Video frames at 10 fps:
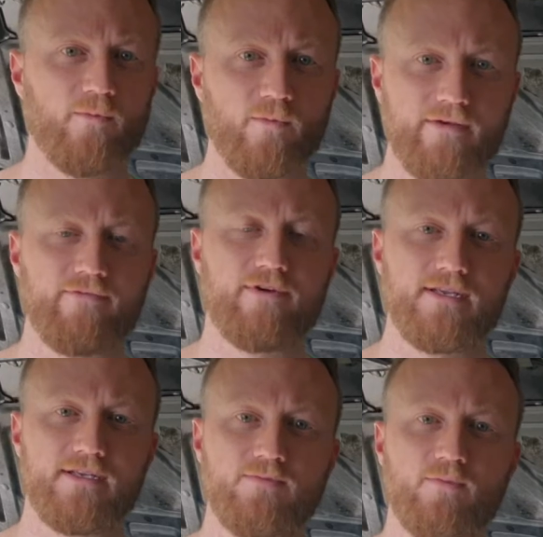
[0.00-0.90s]
whatever it
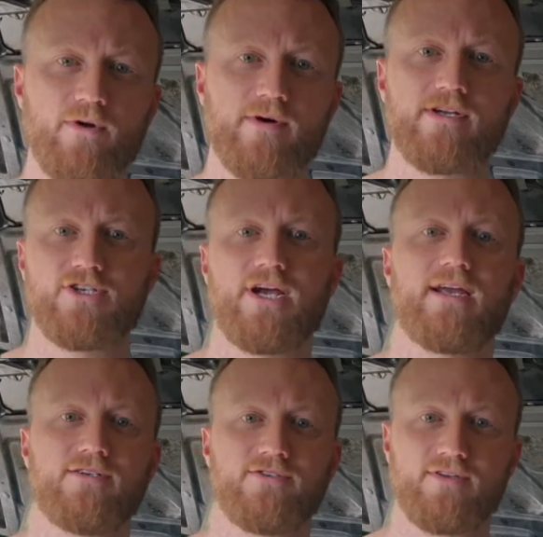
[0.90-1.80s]
is, what do I
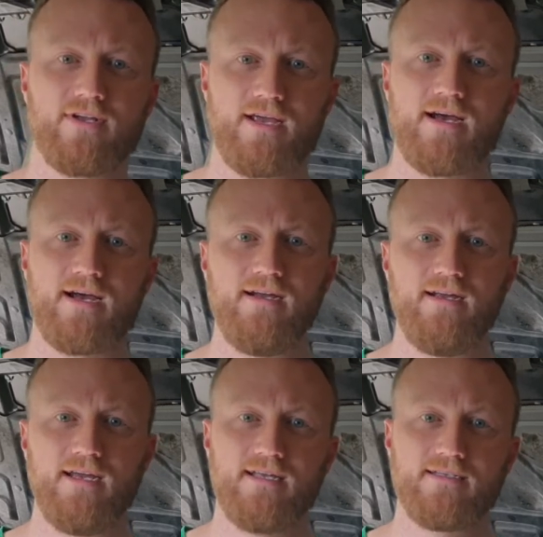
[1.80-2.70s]
change on the car
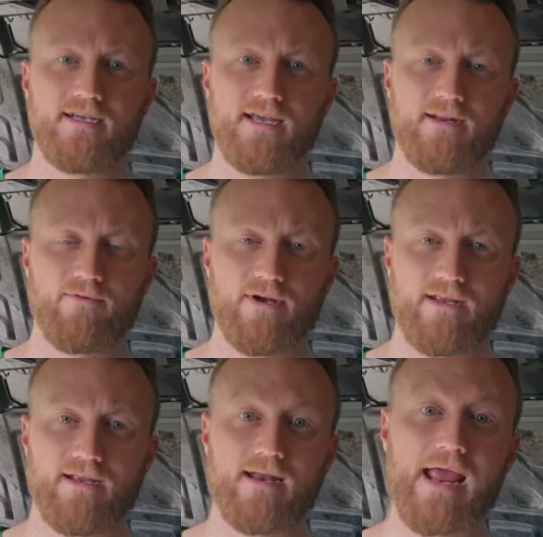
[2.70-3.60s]
to get it ready,
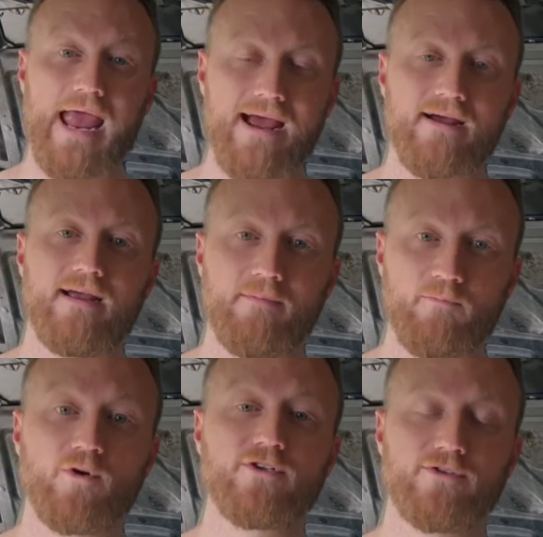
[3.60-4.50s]
and how, and
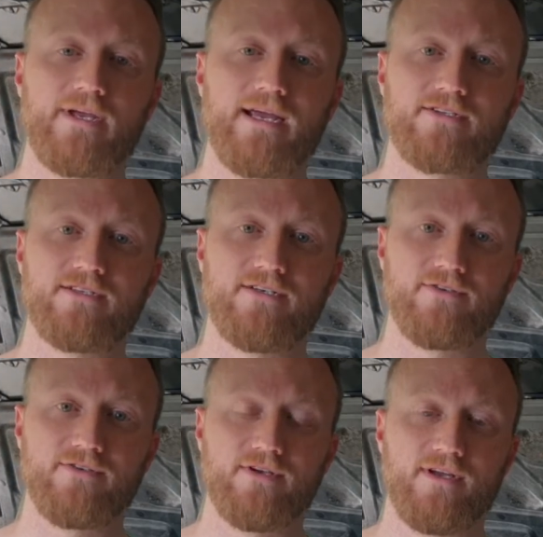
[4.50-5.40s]
what do we actually
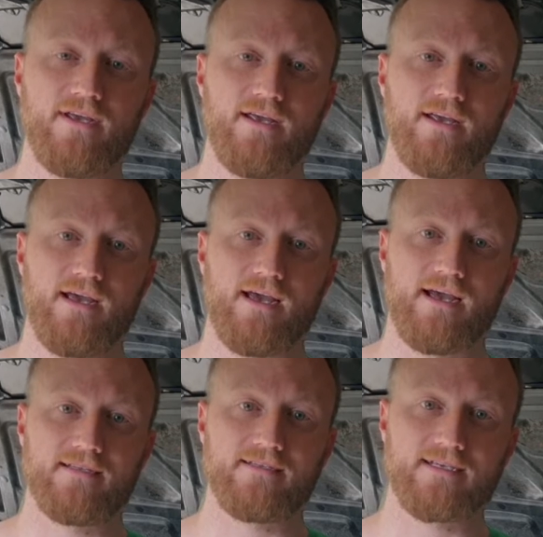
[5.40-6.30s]
do
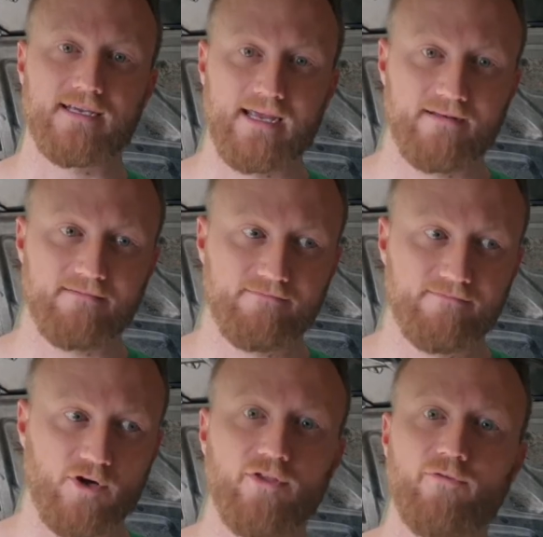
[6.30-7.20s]
to get
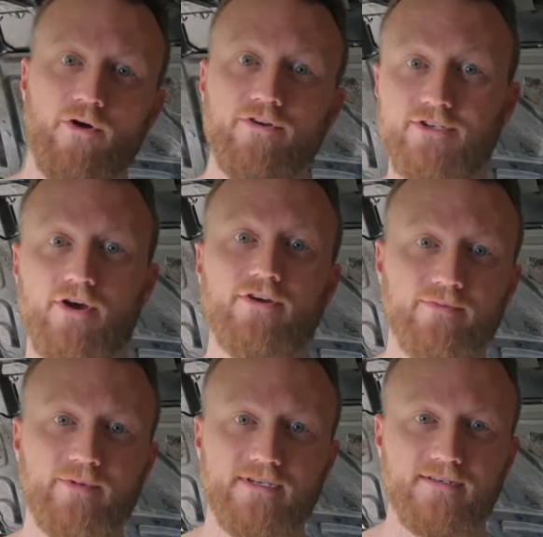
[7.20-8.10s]
on the road to go to
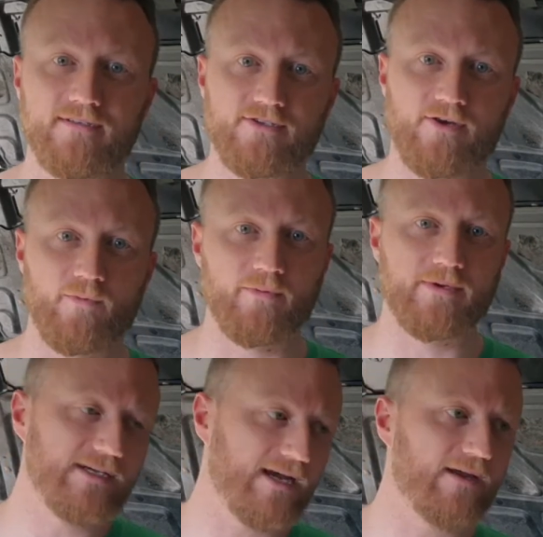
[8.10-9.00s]
Winton? So what do we
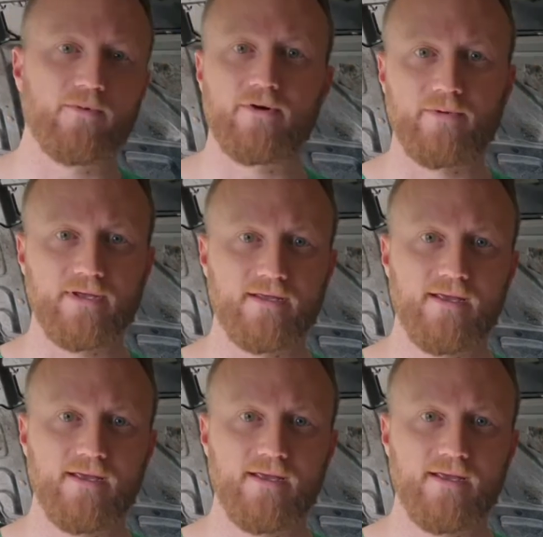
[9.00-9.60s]
take? What do we